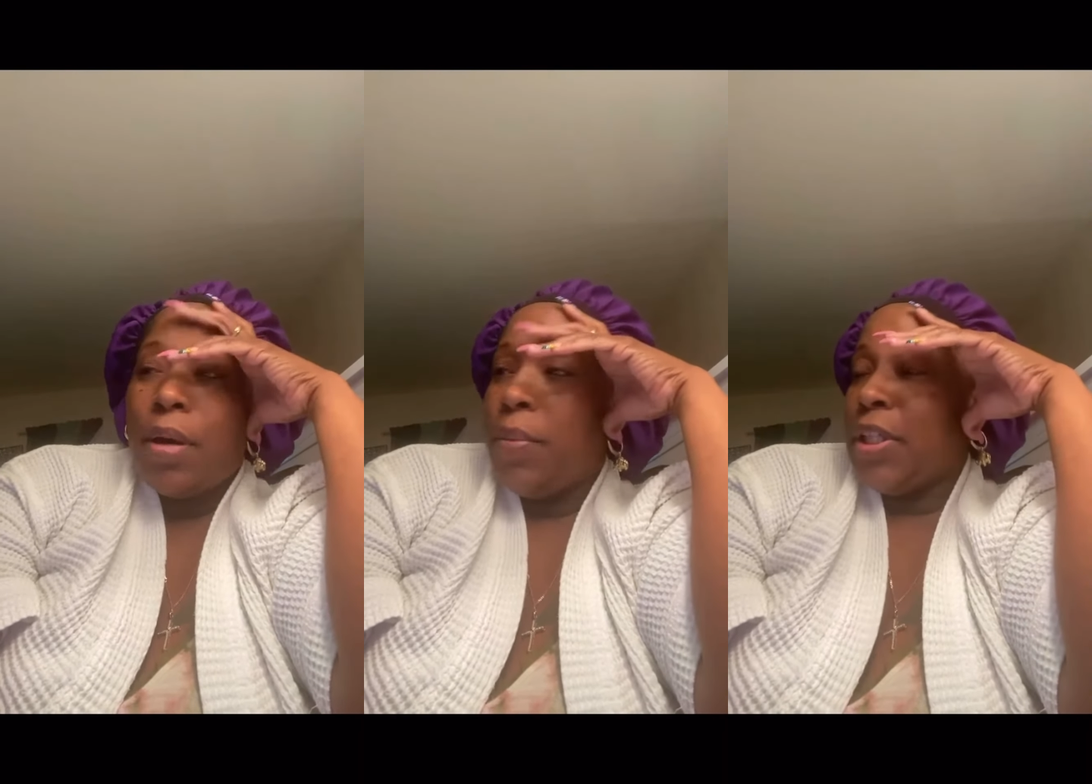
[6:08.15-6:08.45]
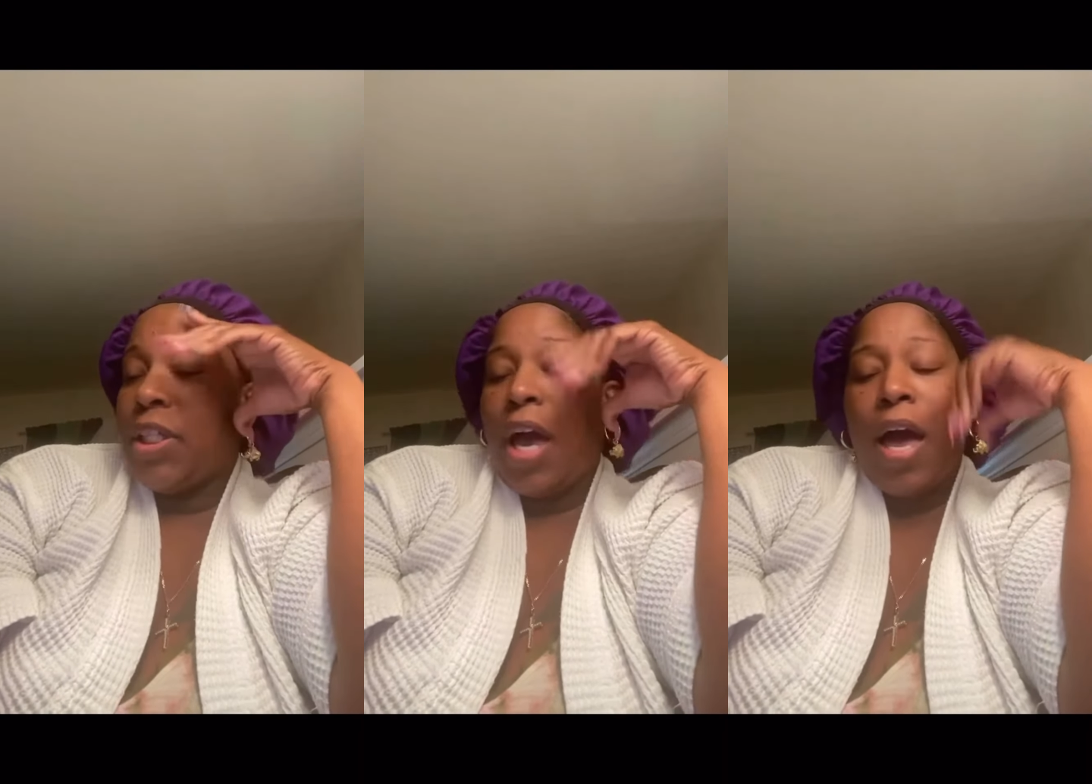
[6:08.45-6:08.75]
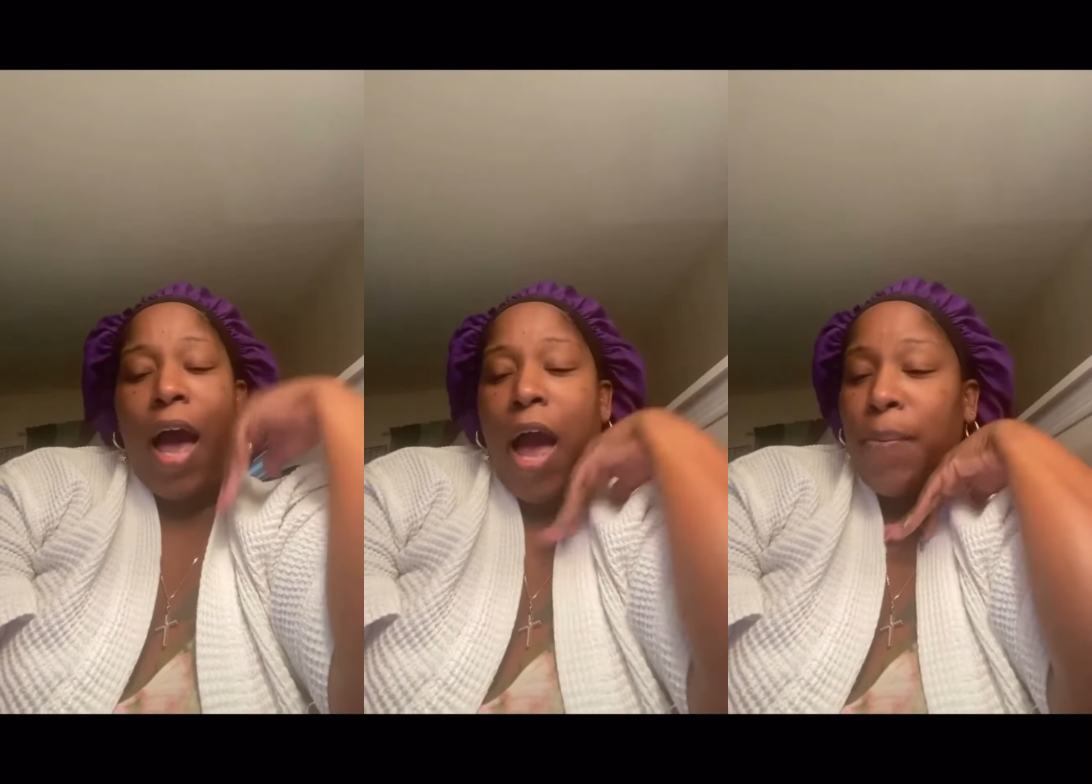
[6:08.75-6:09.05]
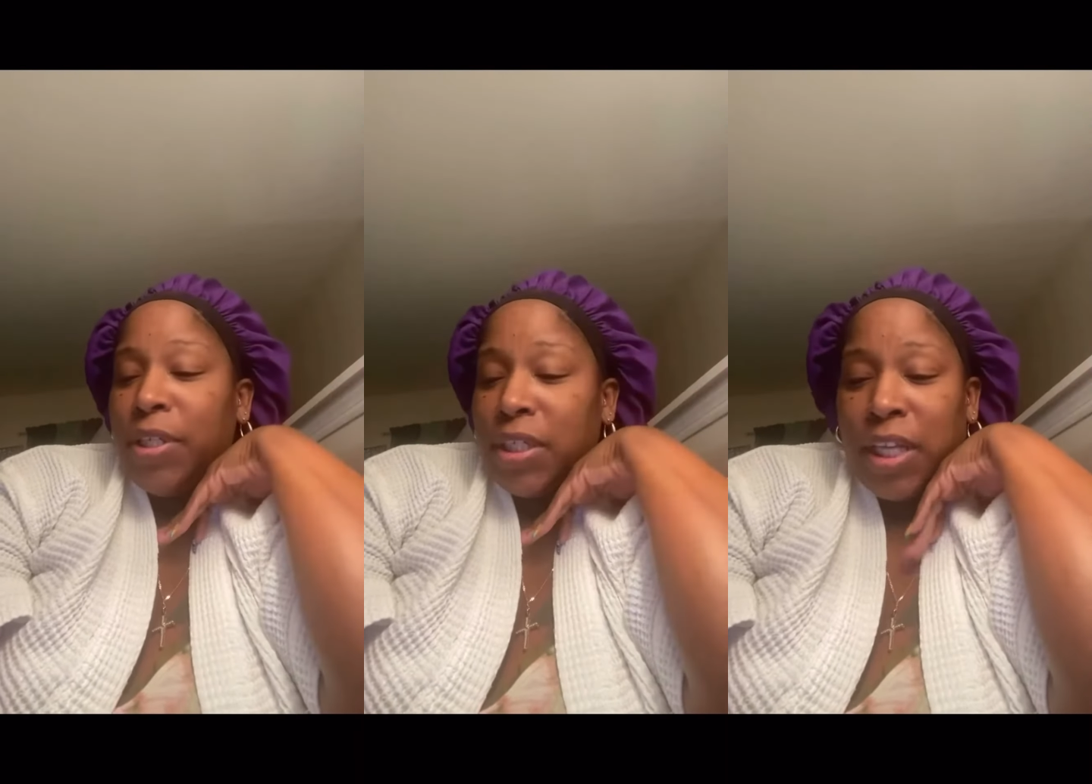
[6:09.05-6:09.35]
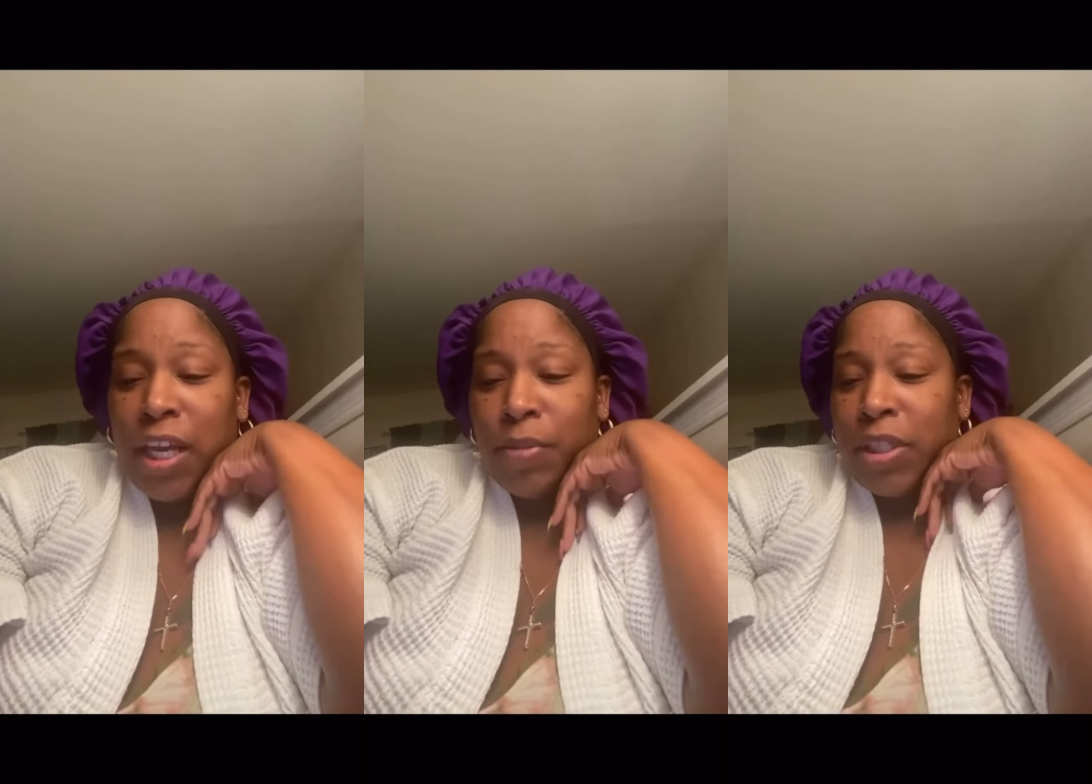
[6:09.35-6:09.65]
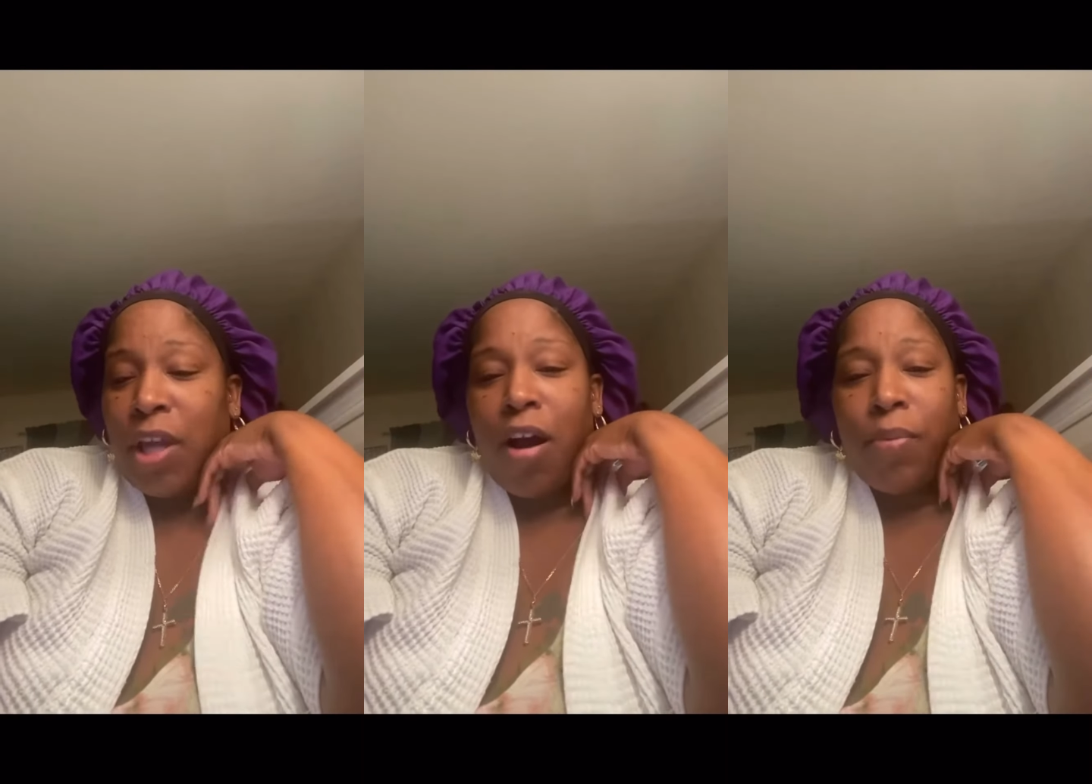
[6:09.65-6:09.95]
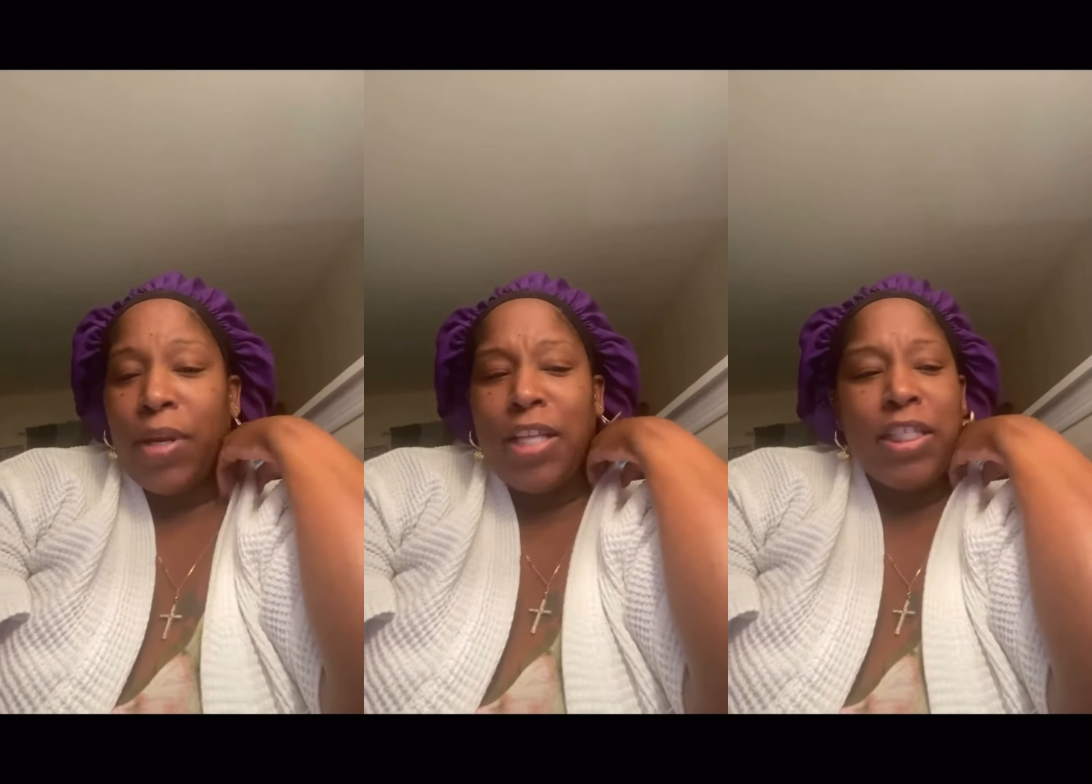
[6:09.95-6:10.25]
But, child, I be just seeing them just talking,
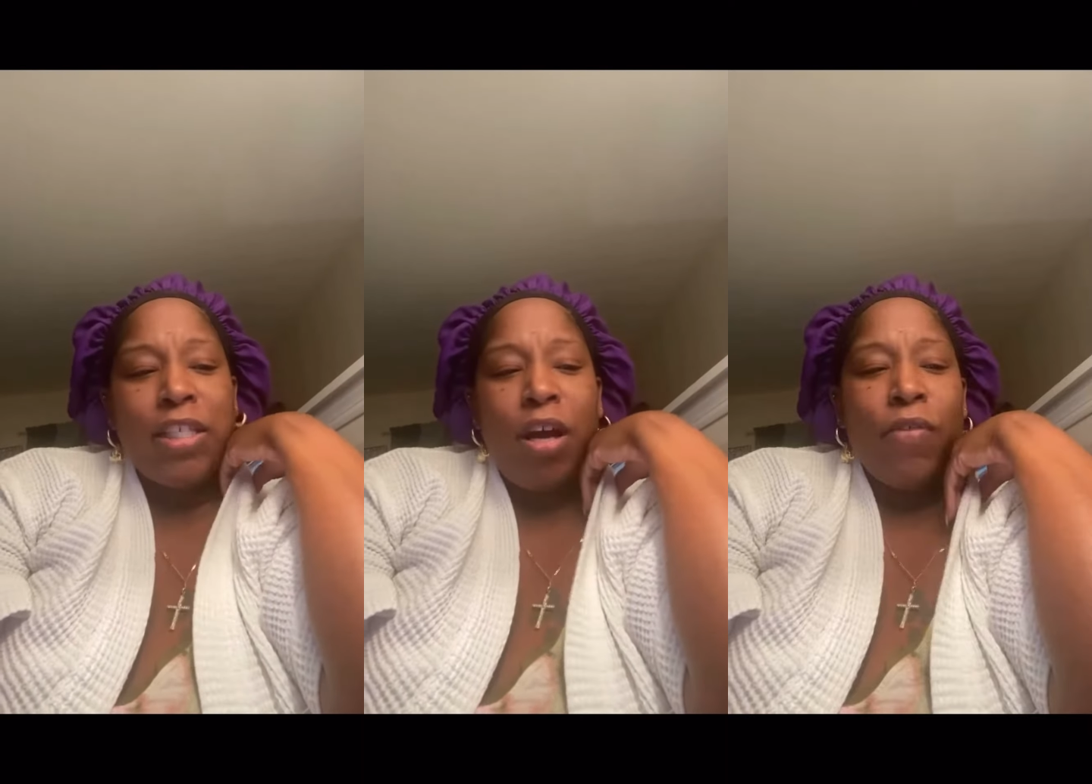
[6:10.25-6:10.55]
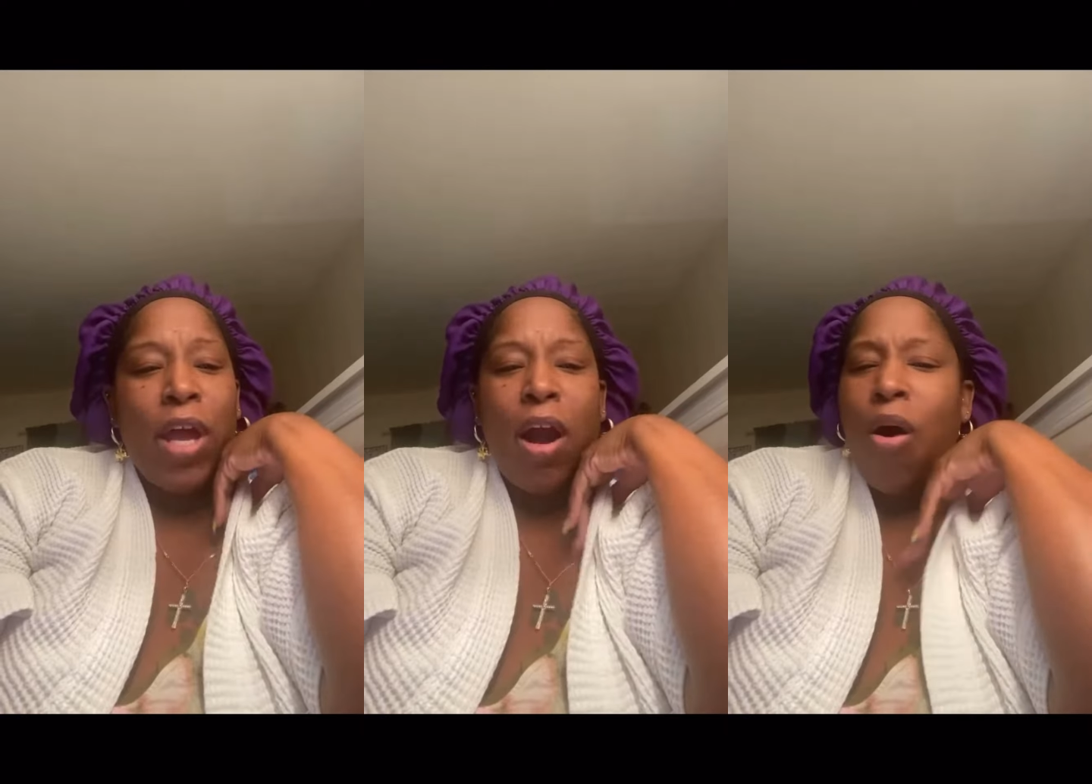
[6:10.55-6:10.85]
but they just sit over there.